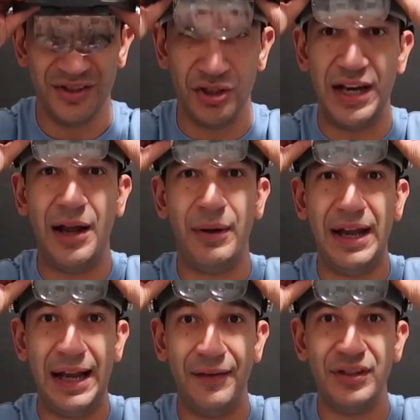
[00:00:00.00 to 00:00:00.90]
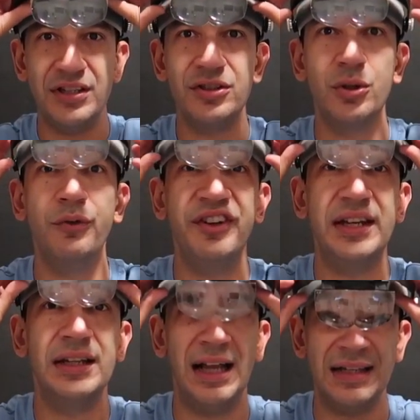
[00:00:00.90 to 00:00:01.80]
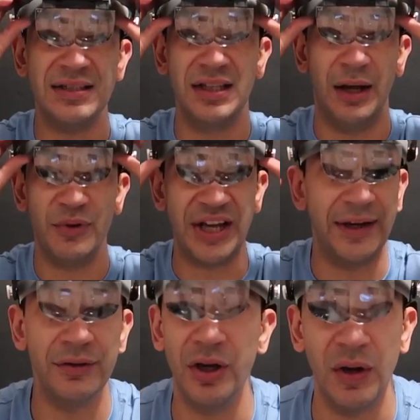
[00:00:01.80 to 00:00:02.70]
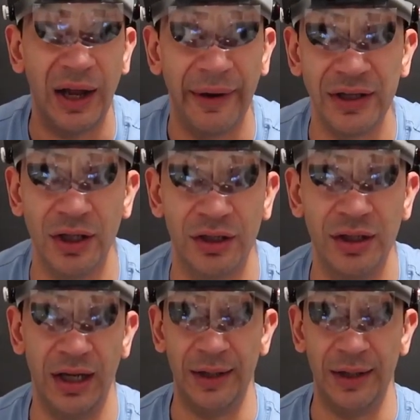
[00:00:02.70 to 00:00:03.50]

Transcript: So now I have these goofy glasses on, which I don't know how I look.